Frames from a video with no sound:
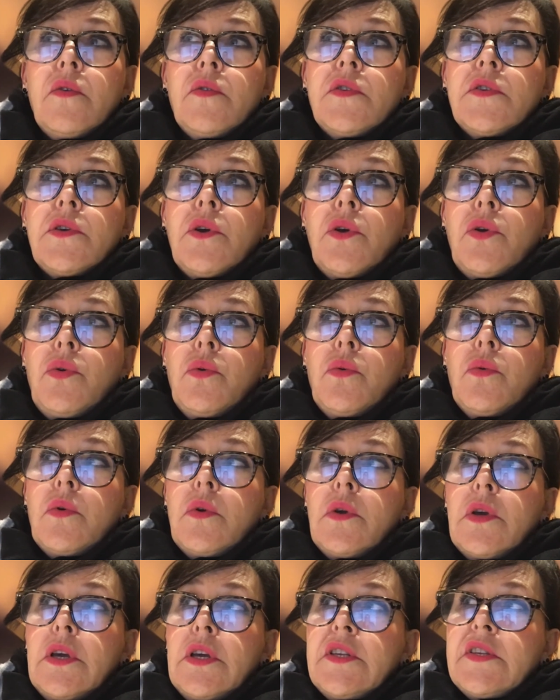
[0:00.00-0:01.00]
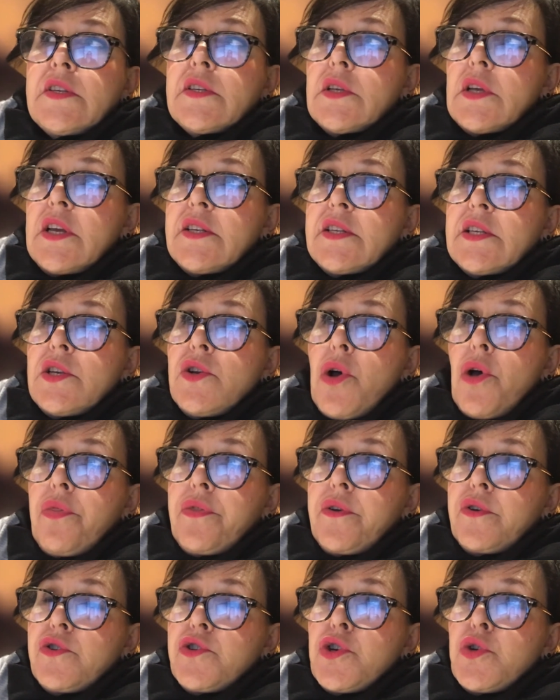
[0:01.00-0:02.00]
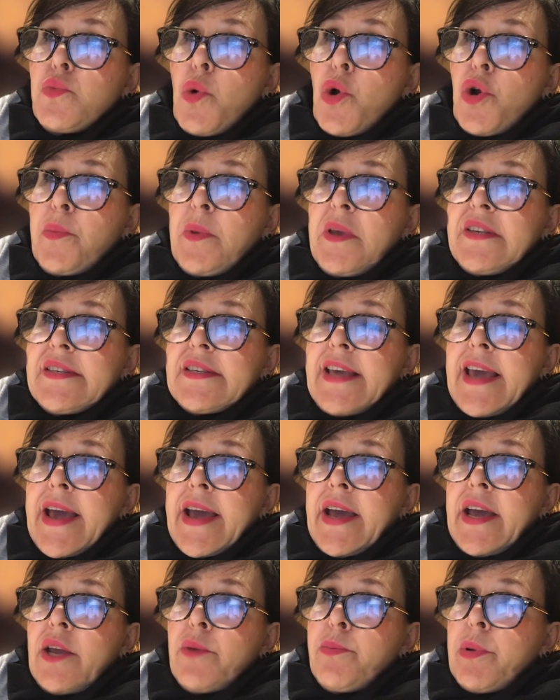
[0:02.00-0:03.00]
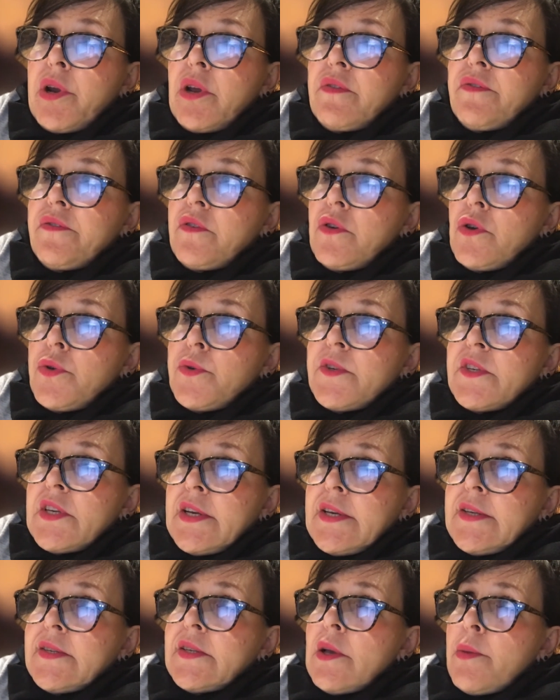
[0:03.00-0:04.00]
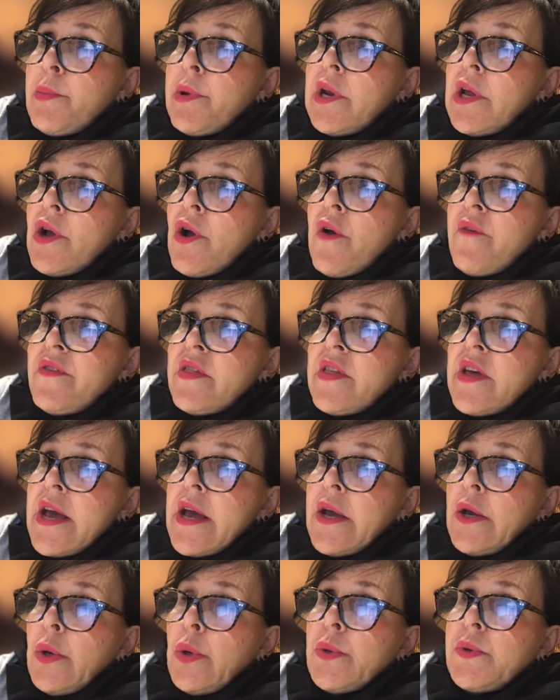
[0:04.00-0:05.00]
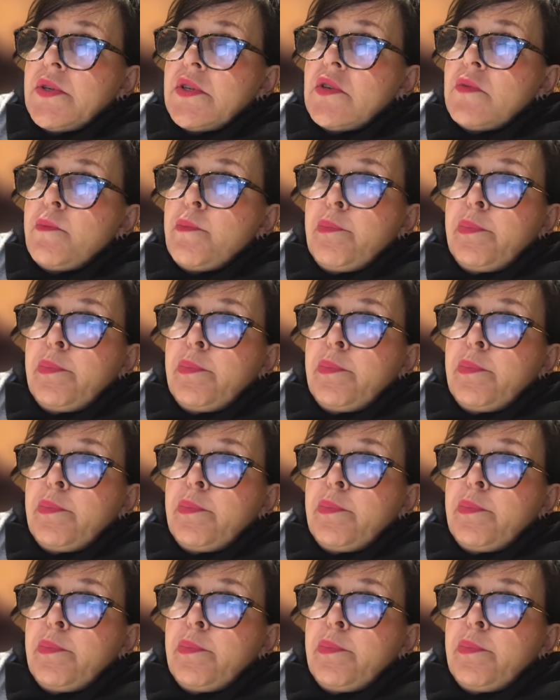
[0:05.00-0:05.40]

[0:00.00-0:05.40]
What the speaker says: So it's not that you'd want to be scared, but if you see somebody over there who's